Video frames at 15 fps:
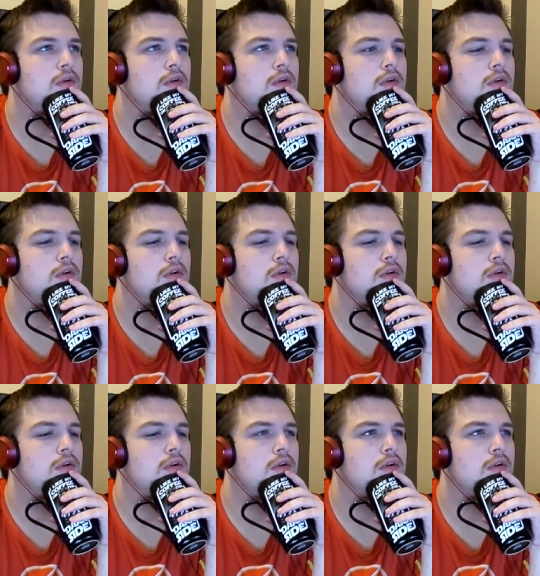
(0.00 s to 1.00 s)
I know you're
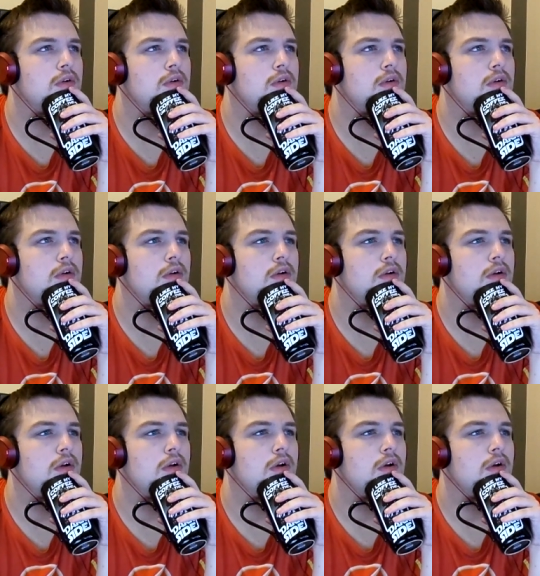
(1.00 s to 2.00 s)
awake.
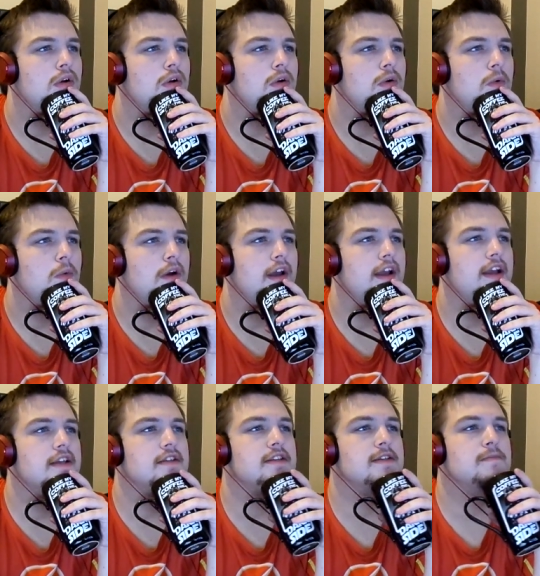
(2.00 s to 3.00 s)

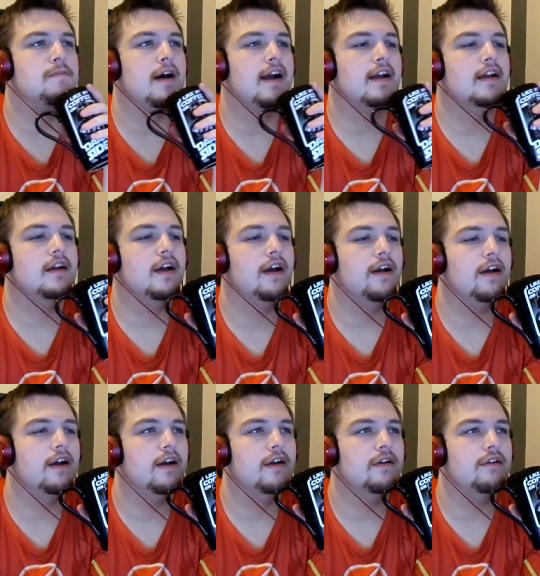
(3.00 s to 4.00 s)
Wait, is this back...
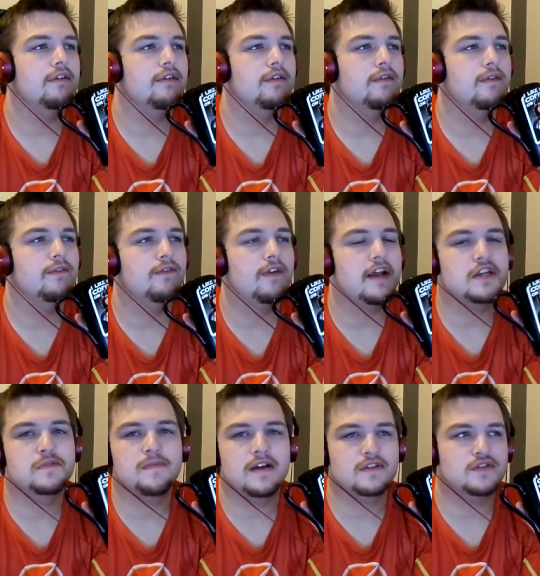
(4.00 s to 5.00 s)

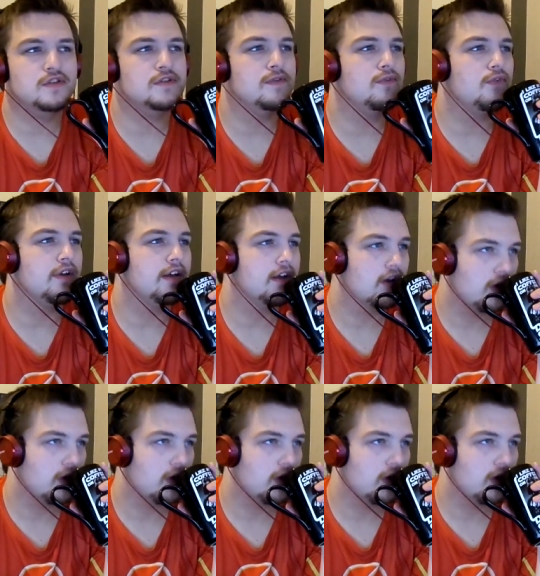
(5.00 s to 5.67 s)
flashbacks or something?